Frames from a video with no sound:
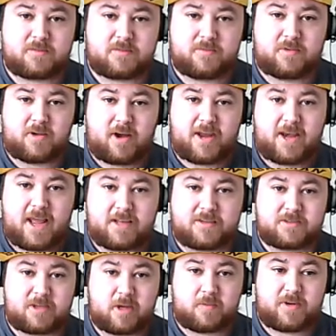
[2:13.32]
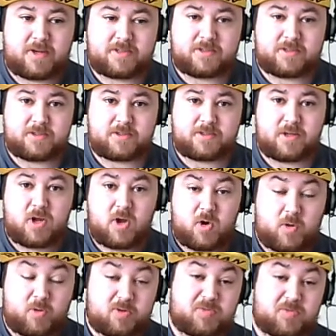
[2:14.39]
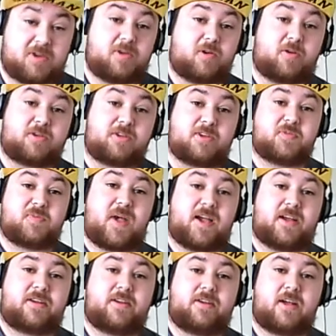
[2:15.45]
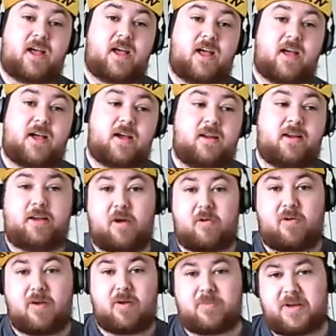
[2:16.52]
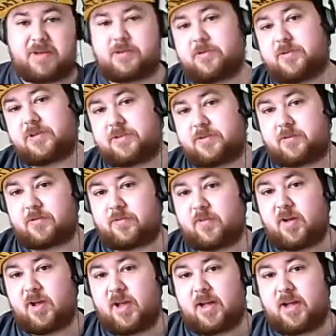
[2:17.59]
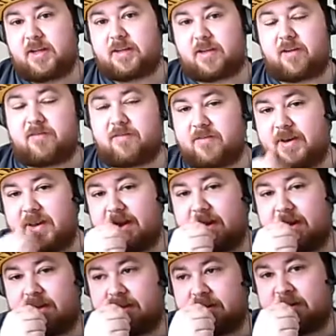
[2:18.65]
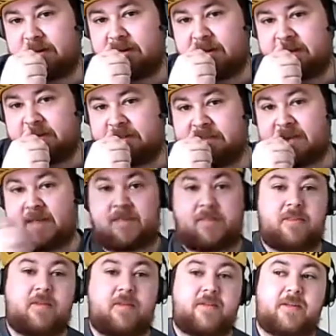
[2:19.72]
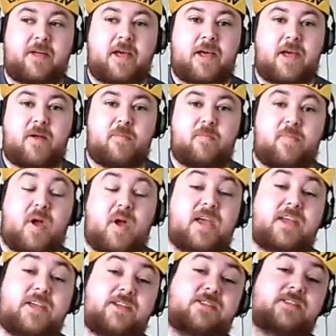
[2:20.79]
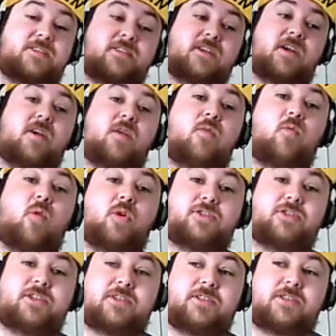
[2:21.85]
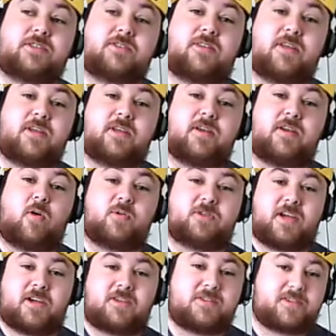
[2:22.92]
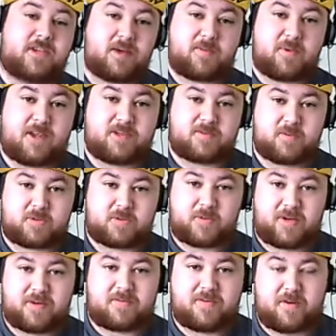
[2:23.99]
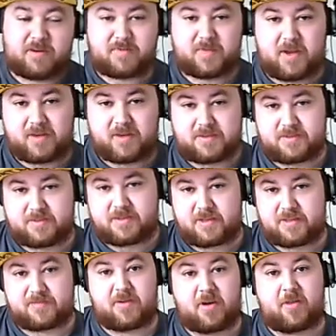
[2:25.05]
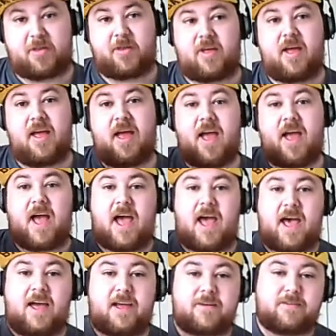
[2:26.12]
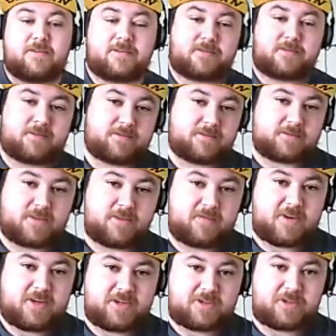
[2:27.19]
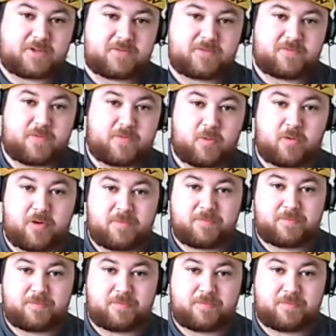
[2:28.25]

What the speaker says: Iron Hands Terminators, who's been knocked on his back like a great beetle and is sort of kind of near to death. But he is watching the altercation take place between Ferrus Manus, his father, and the Phoenician Fulgrim.